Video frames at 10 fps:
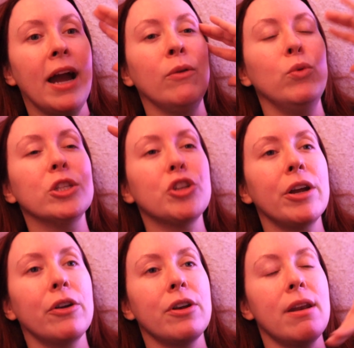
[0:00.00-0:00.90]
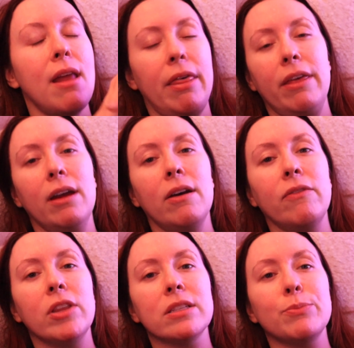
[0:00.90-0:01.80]
I wish I heard nothing
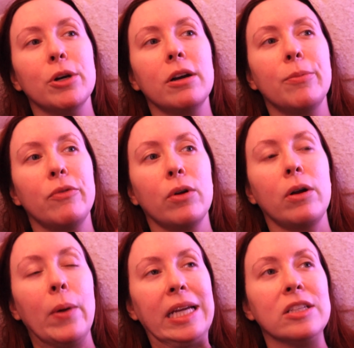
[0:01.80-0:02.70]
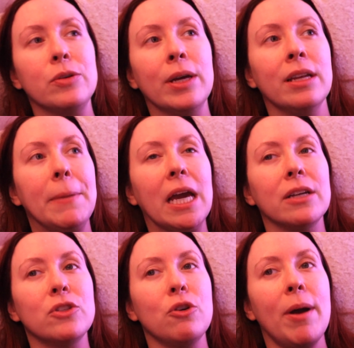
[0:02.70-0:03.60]
of this book before going into it,
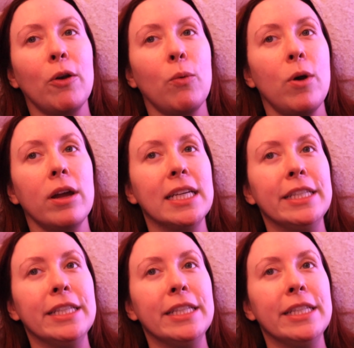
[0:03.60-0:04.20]
because no matter what,